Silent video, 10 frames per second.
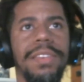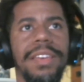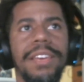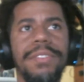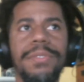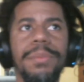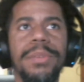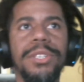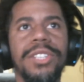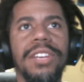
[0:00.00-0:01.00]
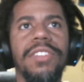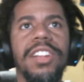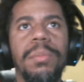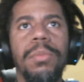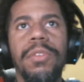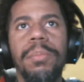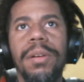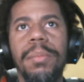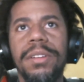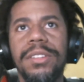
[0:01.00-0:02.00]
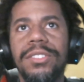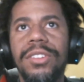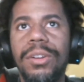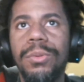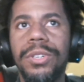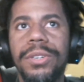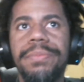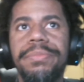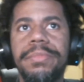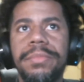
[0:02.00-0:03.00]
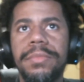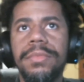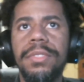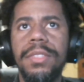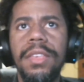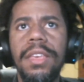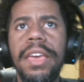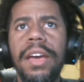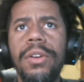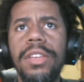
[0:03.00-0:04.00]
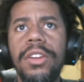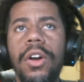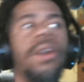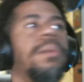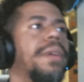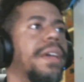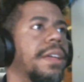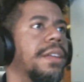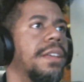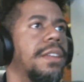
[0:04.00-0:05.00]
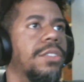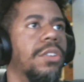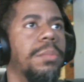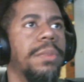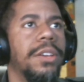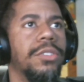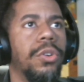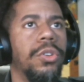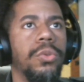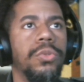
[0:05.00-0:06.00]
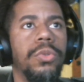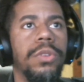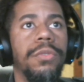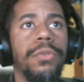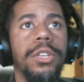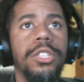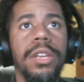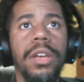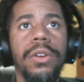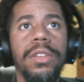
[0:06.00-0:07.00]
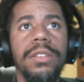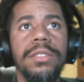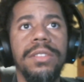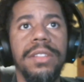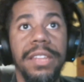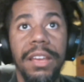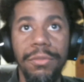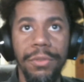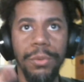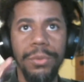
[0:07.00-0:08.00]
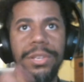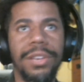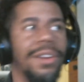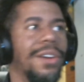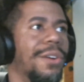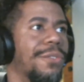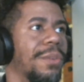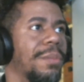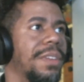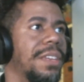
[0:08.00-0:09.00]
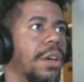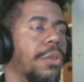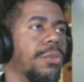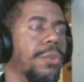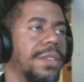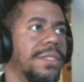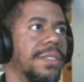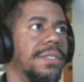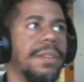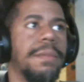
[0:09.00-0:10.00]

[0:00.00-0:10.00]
Information available for public disclosure. Eldian armband. These armbands are used to differentiate the Eldian devils from the other races.